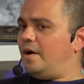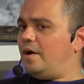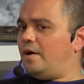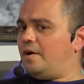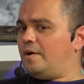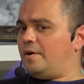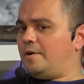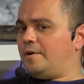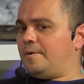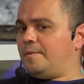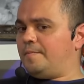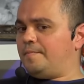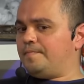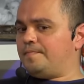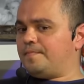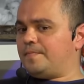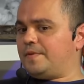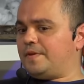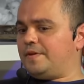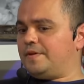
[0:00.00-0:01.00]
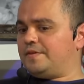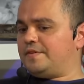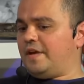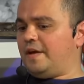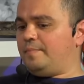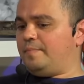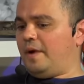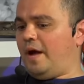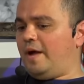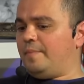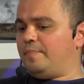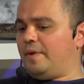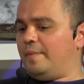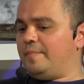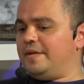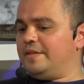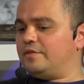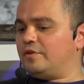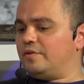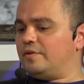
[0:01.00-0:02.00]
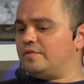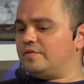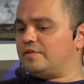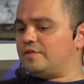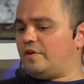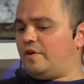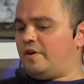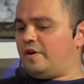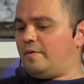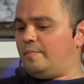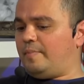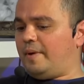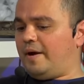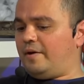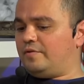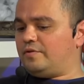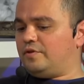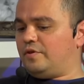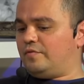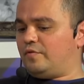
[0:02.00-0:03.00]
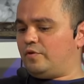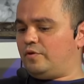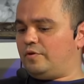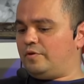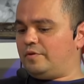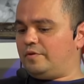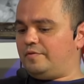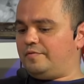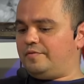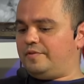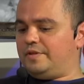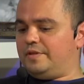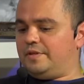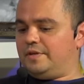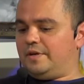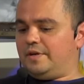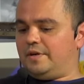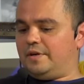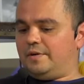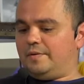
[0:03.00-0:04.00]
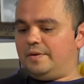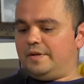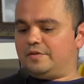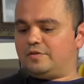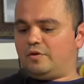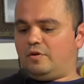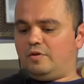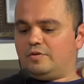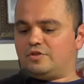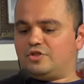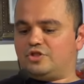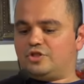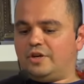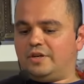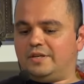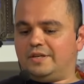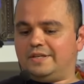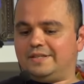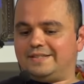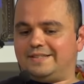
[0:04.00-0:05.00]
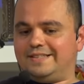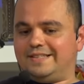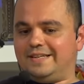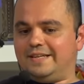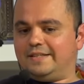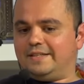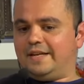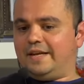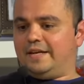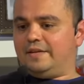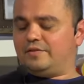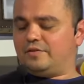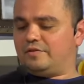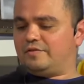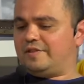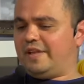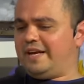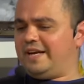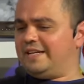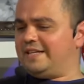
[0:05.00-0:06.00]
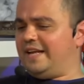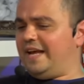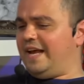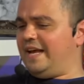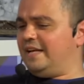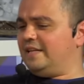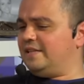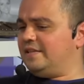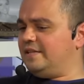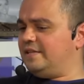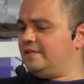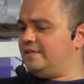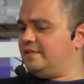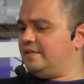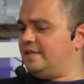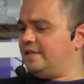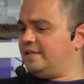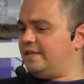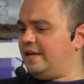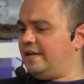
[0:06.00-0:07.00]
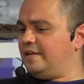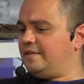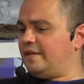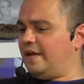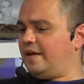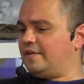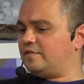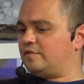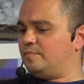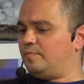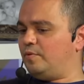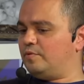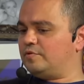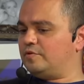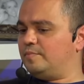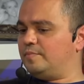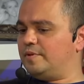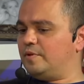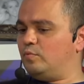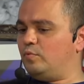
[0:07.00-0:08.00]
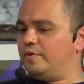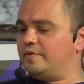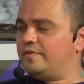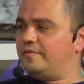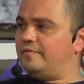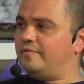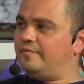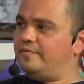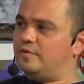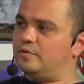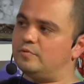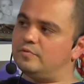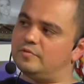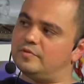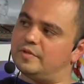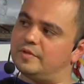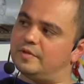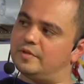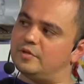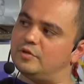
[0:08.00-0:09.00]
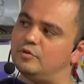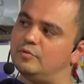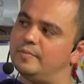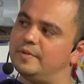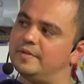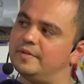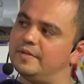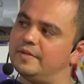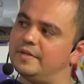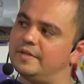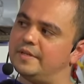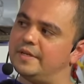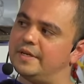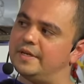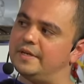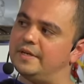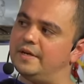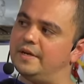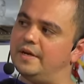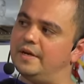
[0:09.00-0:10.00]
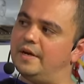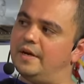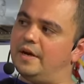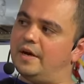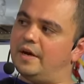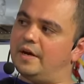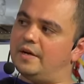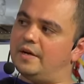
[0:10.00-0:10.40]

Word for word: Um, because I, I, I mean, there is talk about. You ever heard of the? Uh, it's called junk DNA. There's like an alien DNA that supposedly was infused in the human DNA. Never